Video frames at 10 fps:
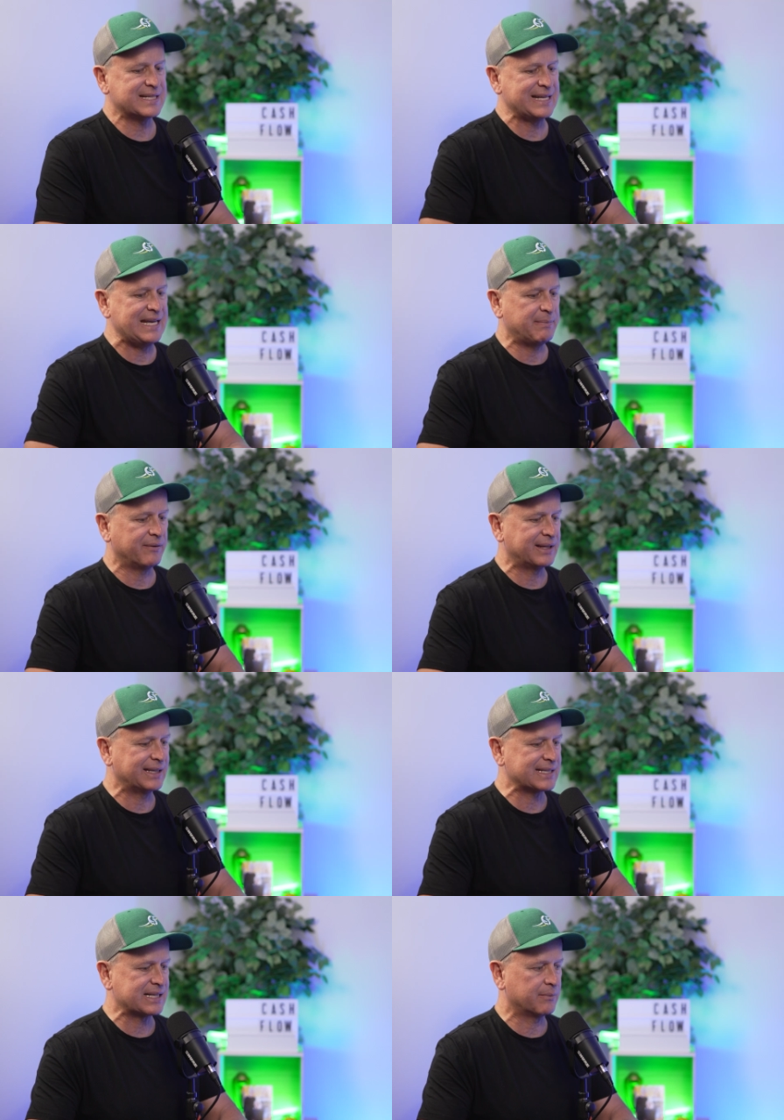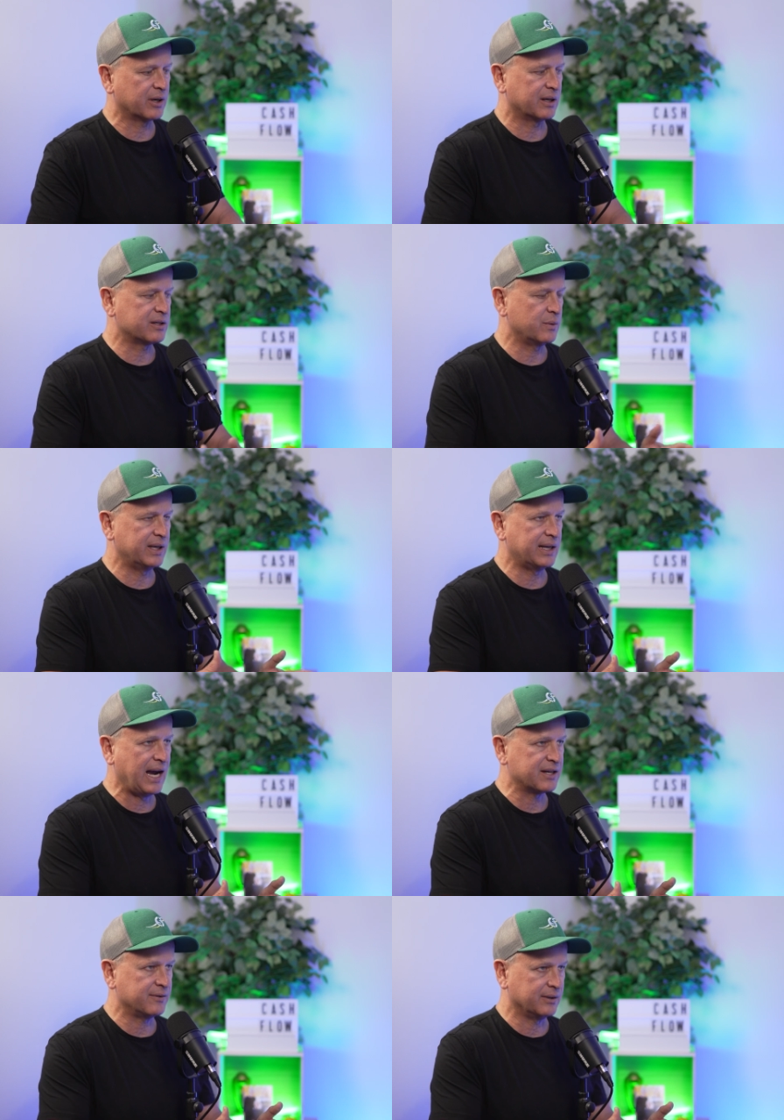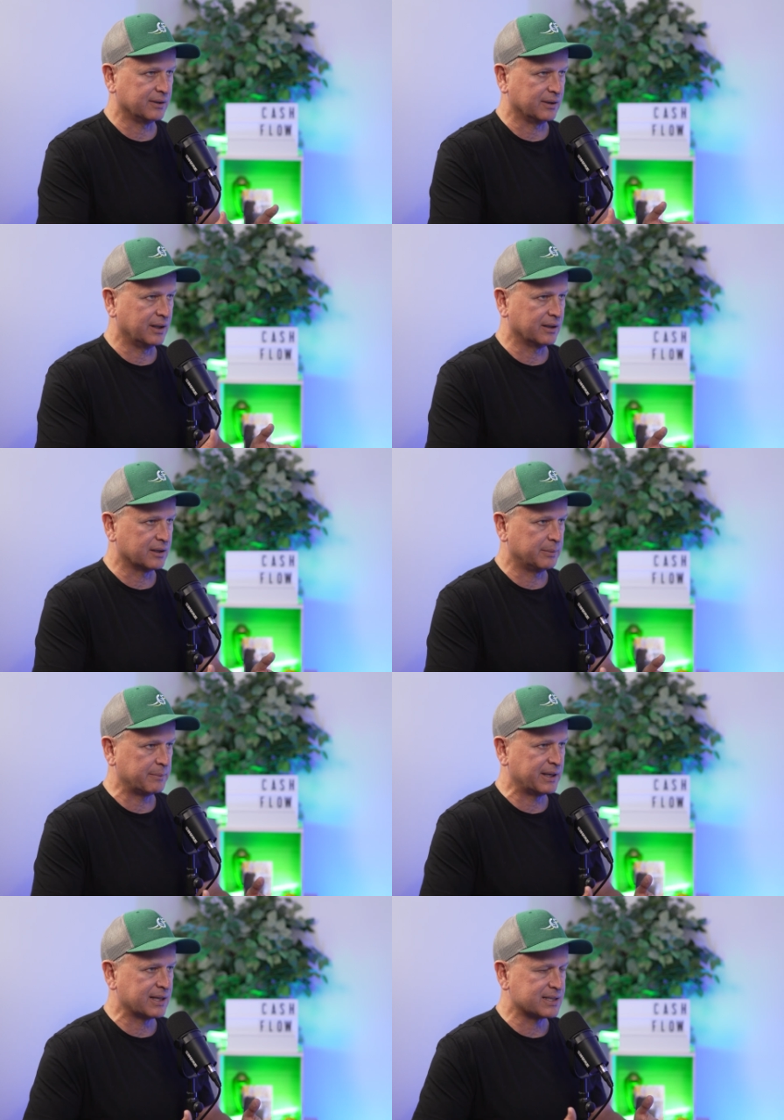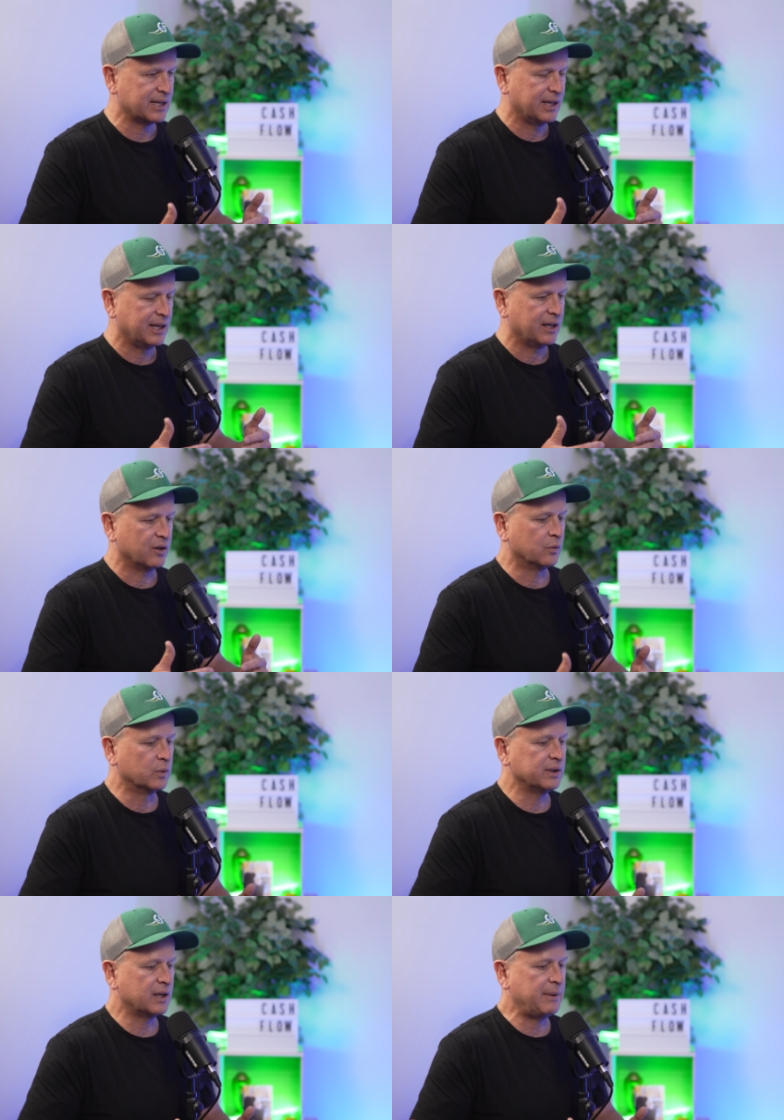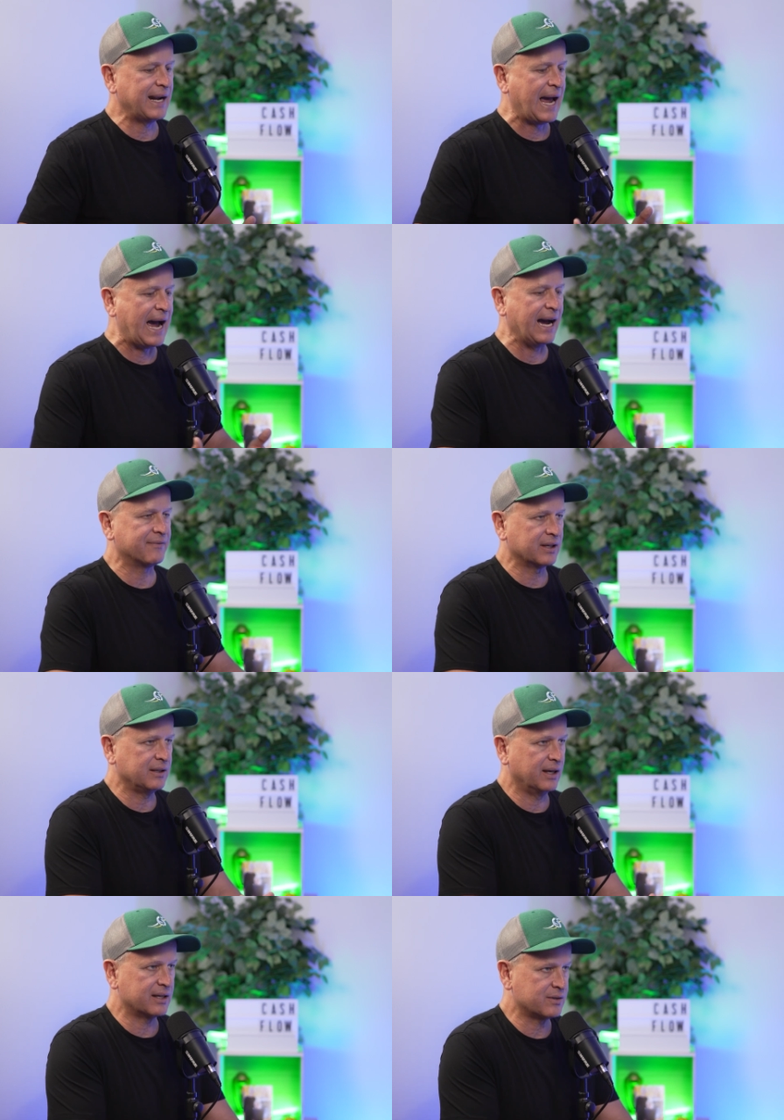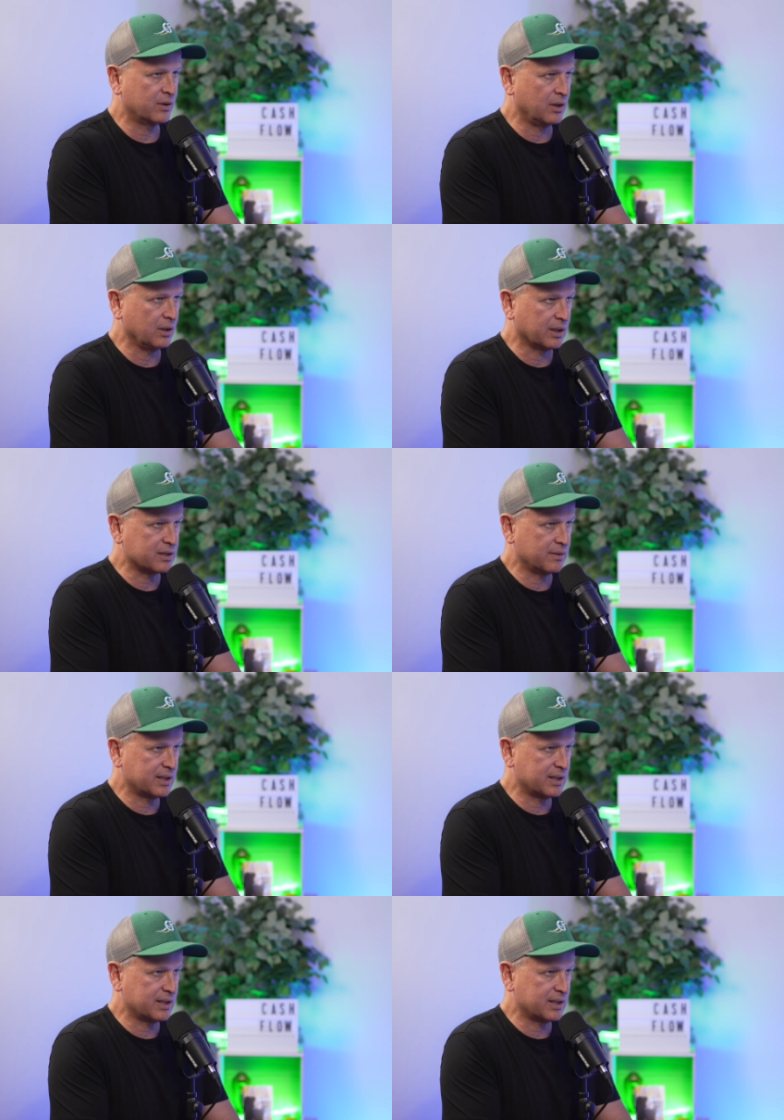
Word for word: just to keep everything the same, we're going to tweak cash flow a little bit because really about half the clients who call into